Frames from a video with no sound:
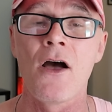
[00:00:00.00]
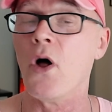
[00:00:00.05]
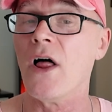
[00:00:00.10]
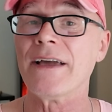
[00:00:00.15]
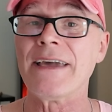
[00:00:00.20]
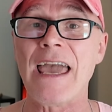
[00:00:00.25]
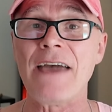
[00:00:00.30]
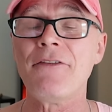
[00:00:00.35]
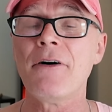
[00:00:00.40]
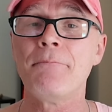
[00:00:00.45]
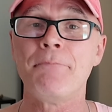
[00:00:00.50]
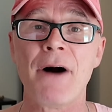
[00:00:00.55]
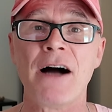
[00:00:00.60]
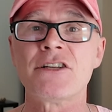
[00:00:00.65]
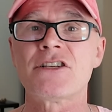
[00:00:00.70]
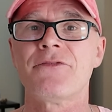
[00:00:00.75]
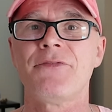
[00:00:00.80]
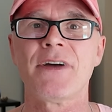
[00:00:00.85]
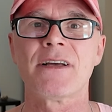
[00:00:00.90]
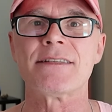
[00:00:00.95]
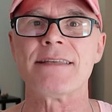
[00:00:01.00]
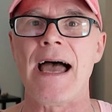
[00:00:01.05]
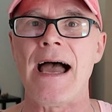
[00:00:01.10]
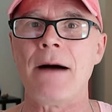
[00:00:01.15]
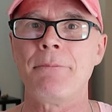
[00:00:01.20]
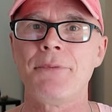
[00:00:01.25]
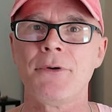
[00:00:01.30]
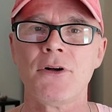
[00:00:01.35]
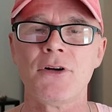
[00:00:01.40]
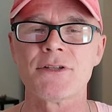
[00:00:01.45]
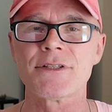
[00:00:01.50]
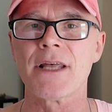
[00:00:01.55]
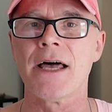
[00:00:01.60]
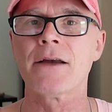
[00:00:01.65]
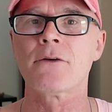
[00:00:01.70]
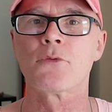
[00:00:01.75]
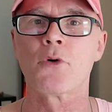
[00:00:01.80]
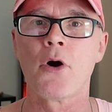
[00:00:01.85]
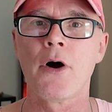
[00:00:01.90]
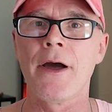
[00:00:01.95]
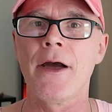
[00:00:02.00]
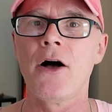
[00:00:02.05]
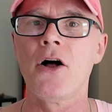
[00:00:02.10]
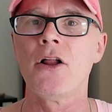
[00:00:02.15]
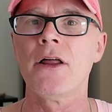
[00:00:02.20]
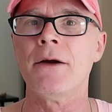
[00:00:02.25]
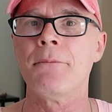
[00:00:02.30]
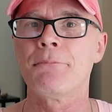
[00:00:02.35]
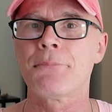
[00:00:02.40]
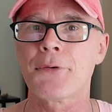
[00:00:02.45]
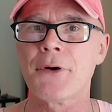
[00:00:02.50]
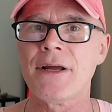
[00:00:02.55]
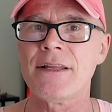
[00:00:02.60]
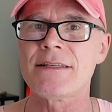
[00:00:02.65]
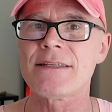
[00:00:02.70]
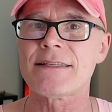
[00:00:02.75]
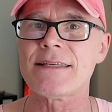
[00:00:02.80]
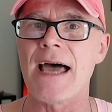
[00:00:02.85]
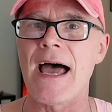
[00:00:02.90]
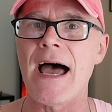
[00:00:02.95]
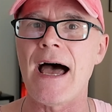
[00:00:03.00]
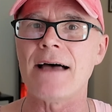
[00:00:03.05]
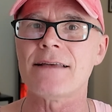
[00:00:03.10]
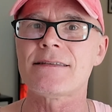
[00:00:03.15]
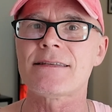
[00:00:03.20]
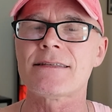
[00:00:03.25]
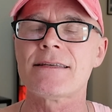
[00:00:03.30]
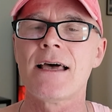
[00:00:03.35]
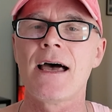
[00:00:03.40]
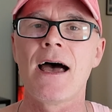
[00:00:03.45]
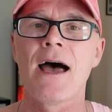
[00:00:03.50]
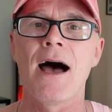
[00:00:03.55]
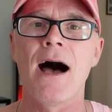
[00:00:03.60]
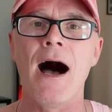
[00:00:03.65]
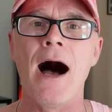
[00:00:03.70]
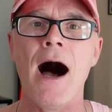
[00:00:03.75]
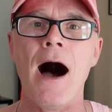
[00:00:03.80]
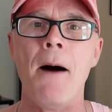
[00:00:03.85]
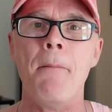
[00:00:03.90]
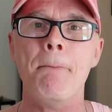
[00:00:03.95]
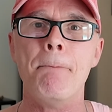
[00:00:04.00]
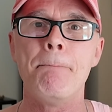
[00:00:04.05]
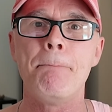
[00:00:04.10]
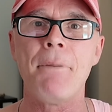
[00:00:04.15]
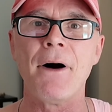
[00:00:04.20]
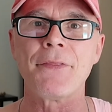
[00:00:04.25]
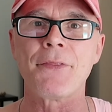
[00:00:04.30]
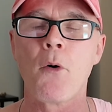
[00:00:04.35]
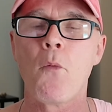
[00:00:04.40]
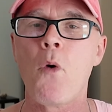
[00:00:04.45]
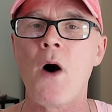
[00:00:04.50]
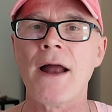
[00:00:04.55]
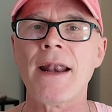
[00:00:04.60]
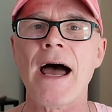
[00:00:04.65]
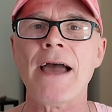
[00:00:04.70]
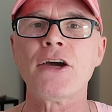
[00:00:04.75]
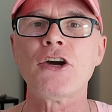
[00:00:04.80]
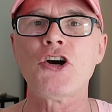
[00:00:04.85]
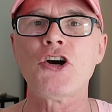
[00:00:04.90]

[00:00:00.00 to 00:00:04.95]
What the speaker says: Well, I gave a bunch of examples like Royal and Princess, but the one I